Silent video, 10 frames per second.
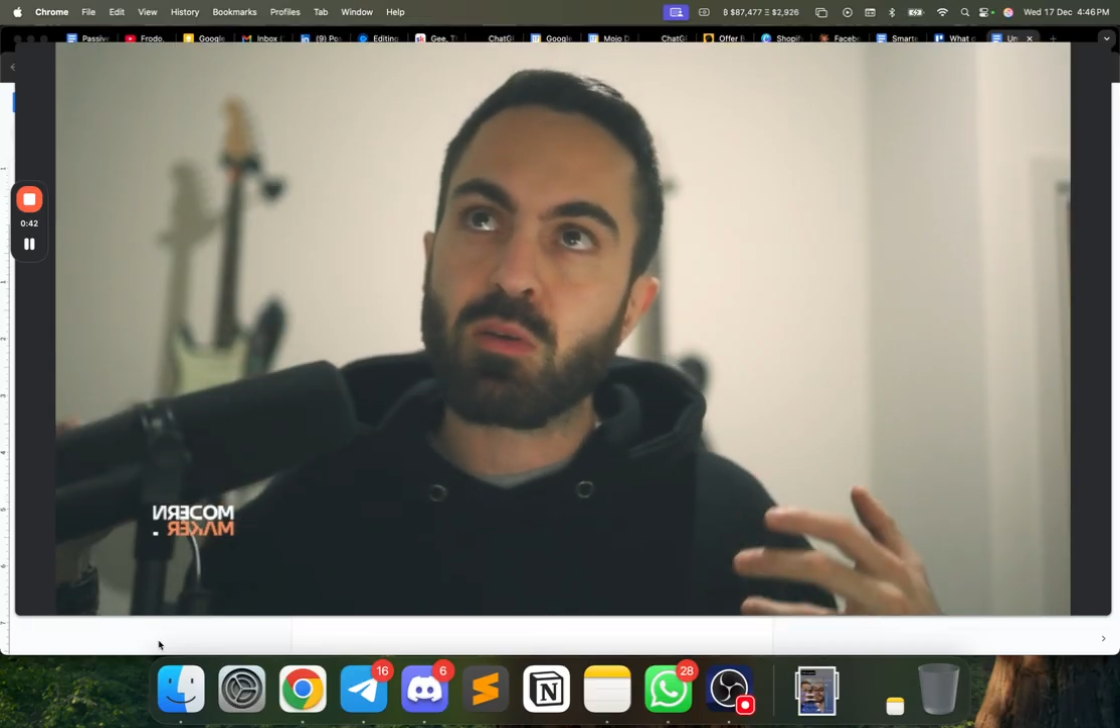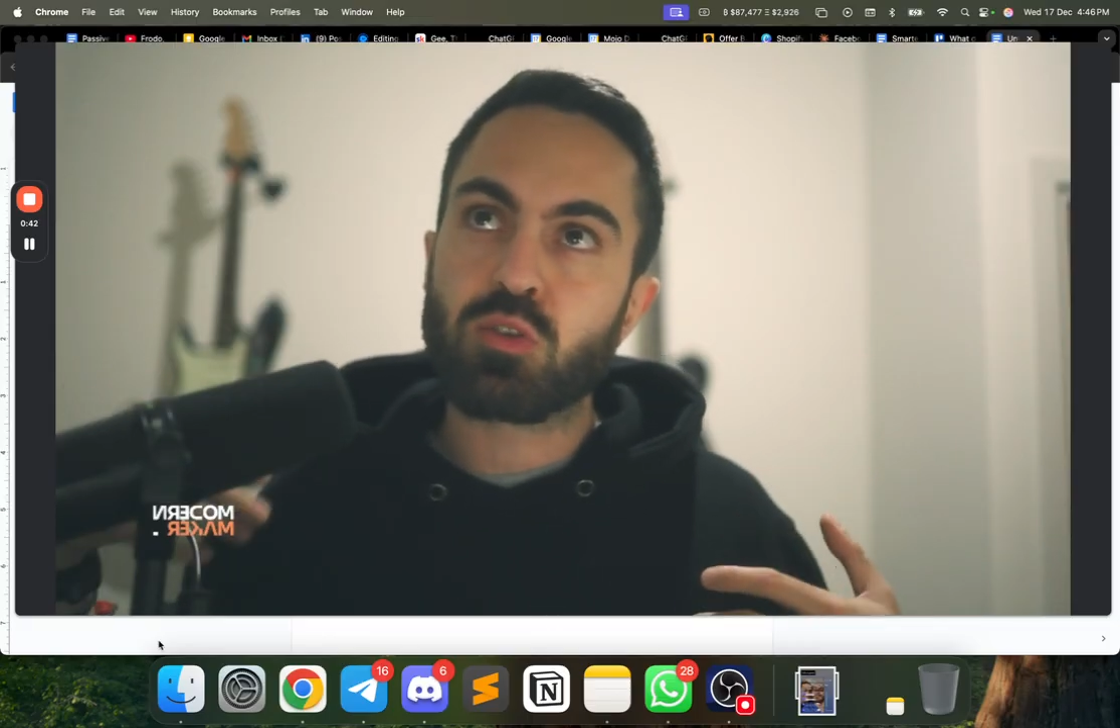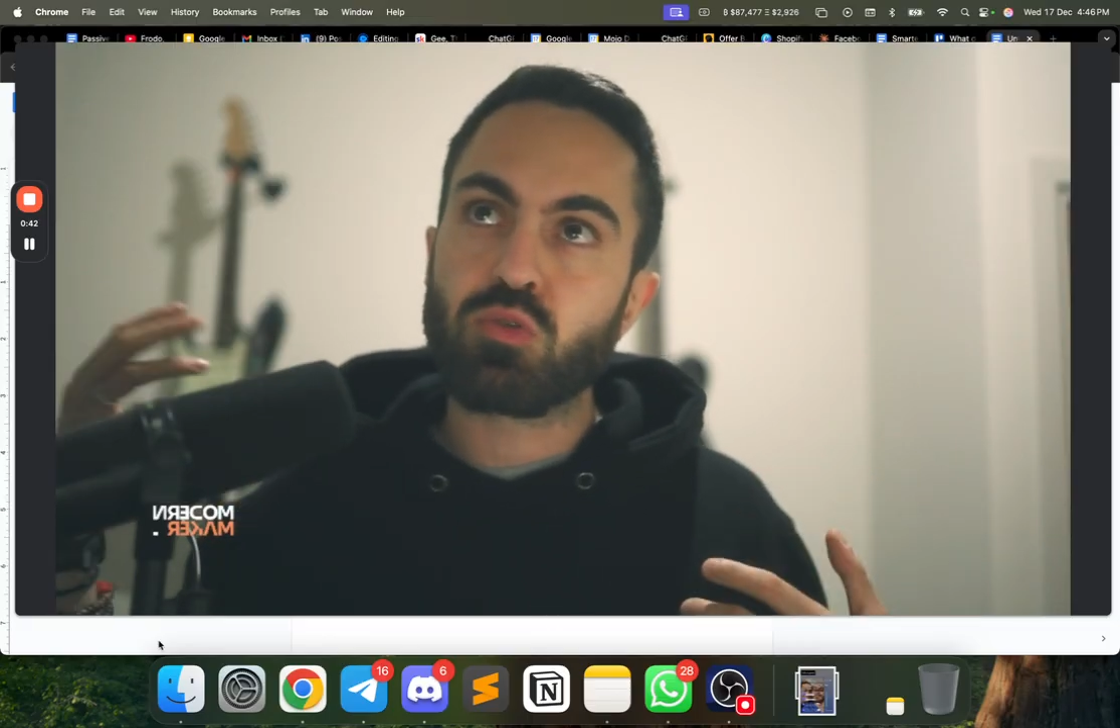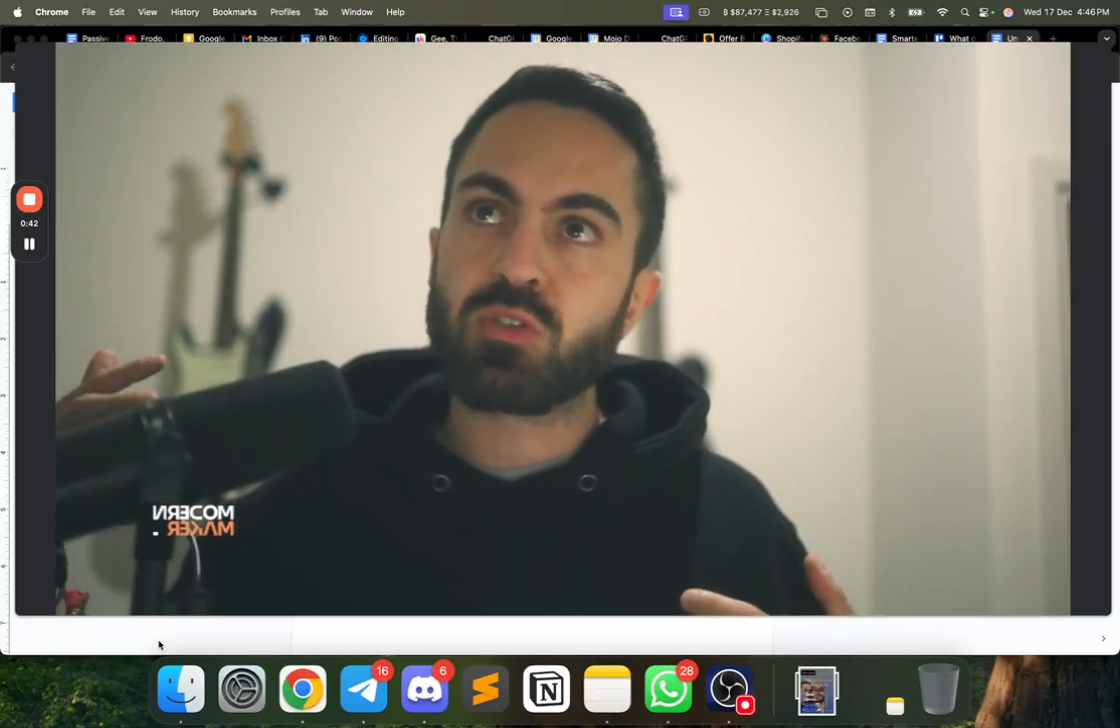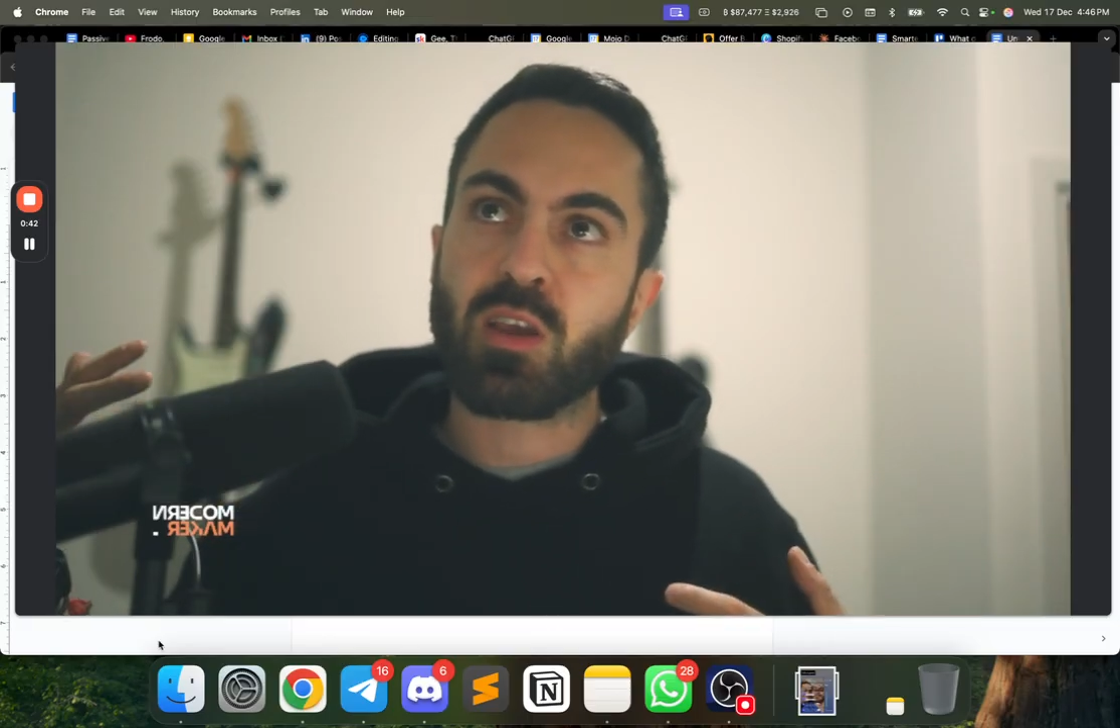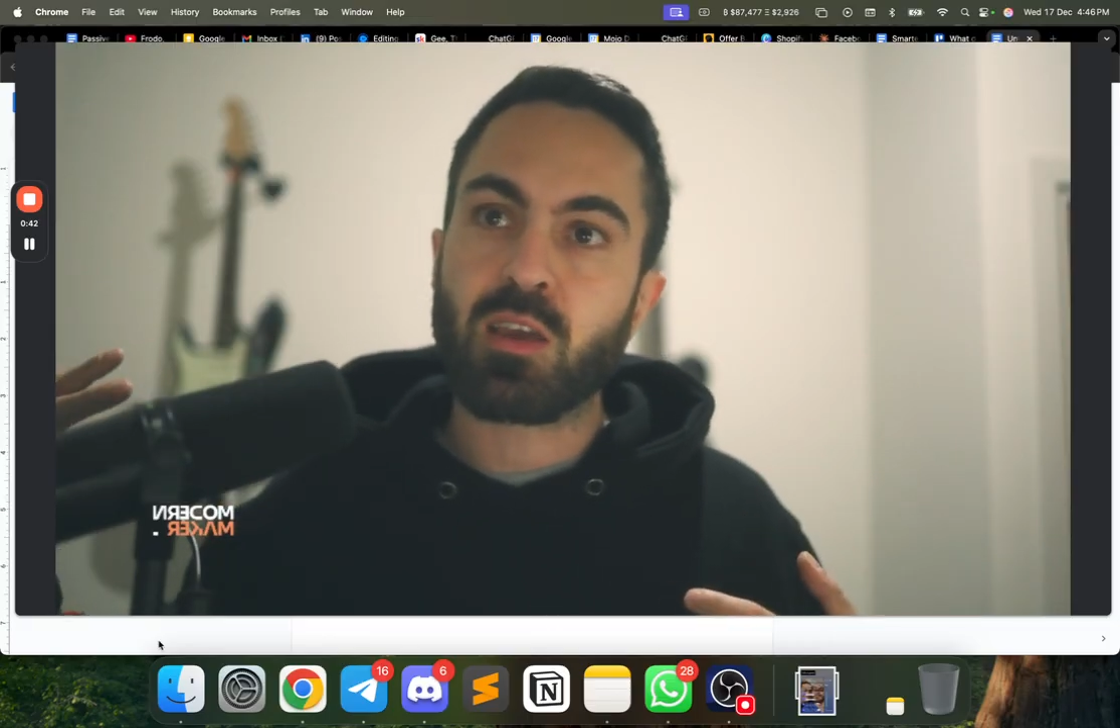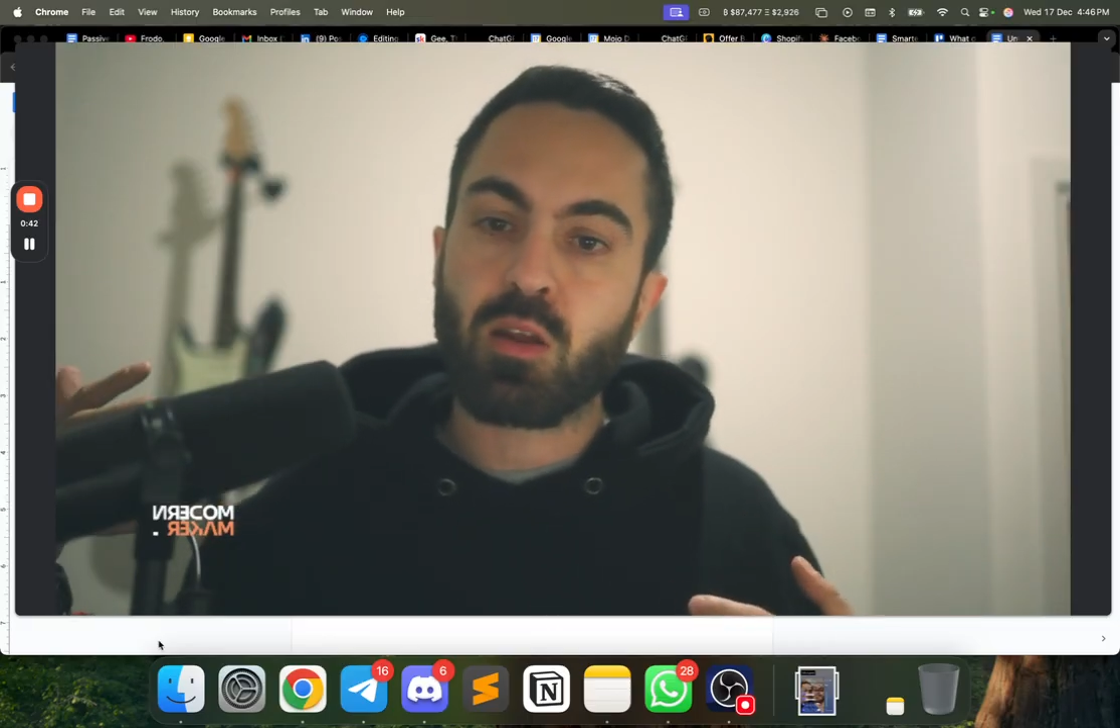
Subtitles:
as soon as I get